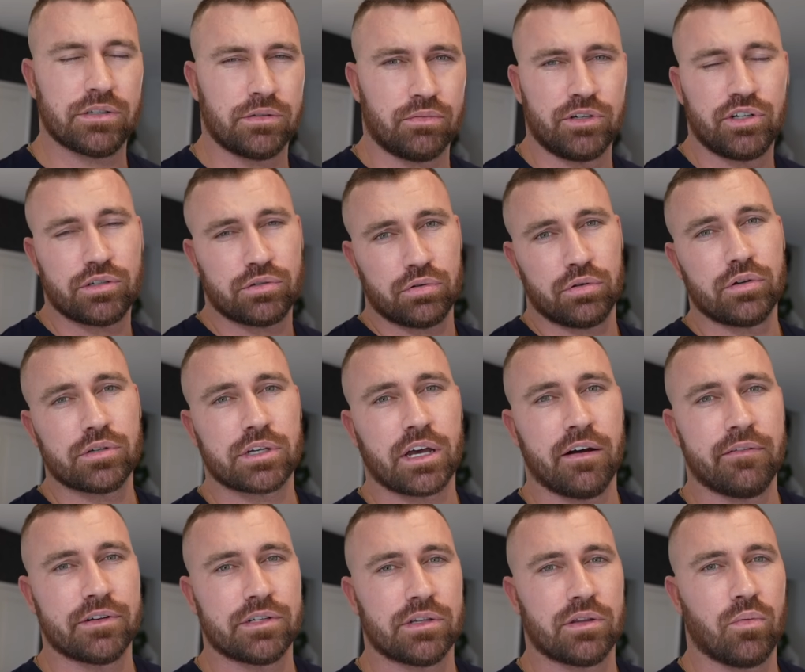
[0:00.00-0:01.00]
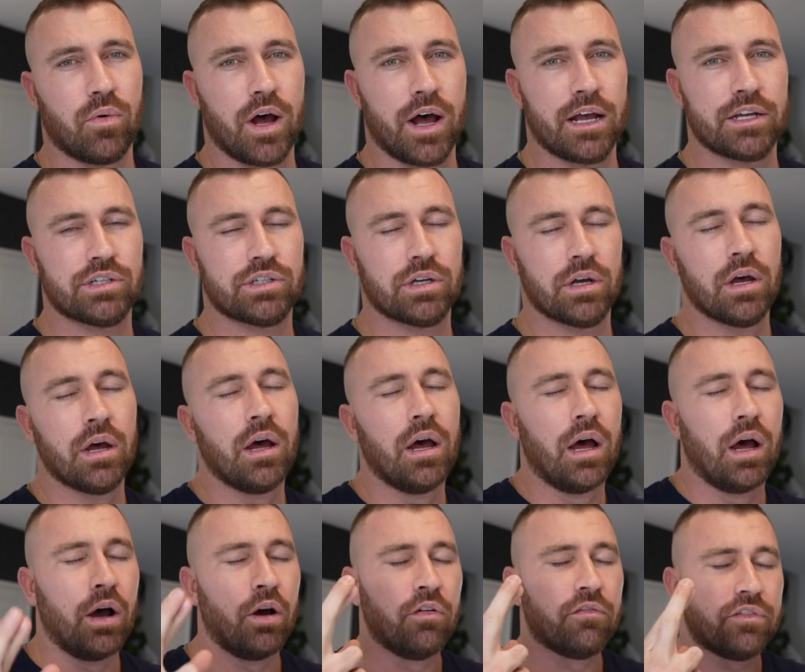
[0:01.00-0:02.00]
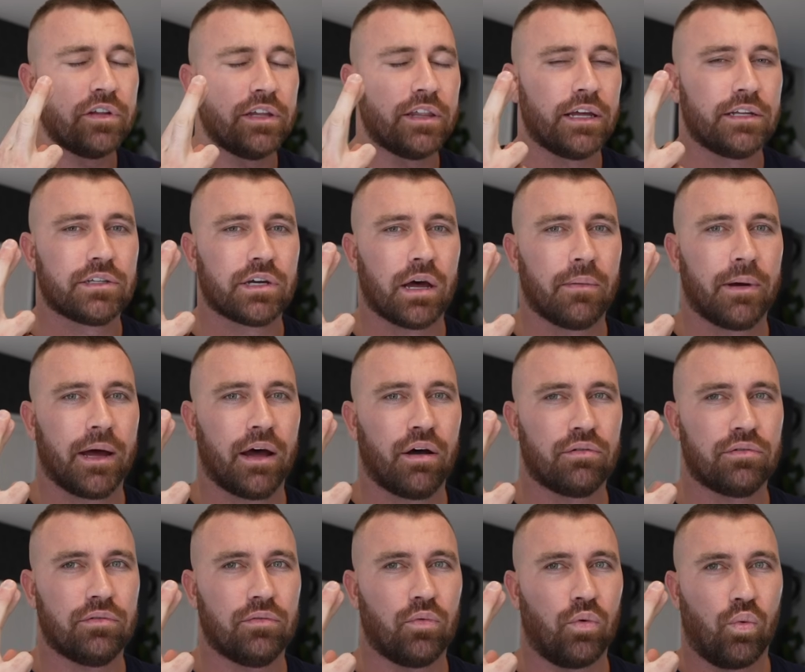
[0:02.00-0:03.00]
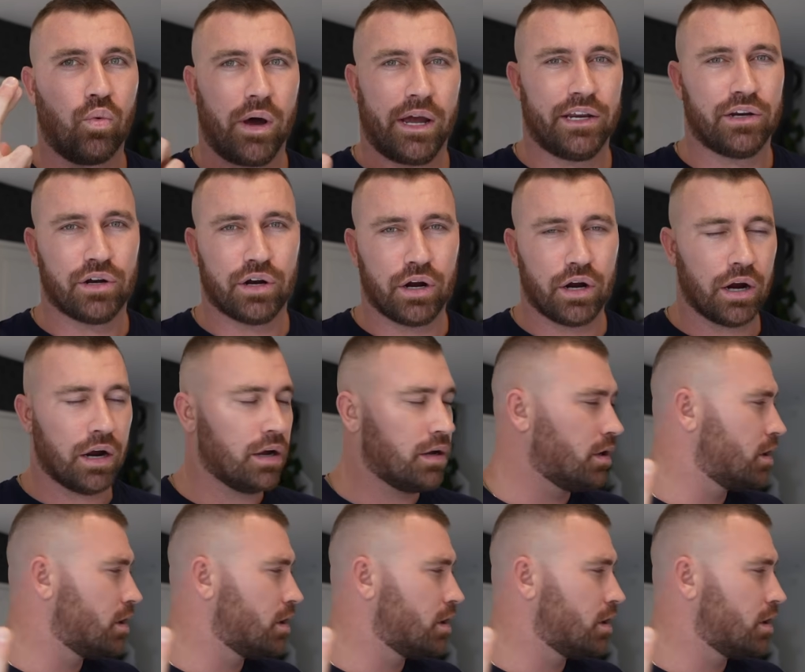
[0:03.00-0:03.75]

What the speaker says: So we just threw those covers in the wash. Hopefully they'd come out whiter.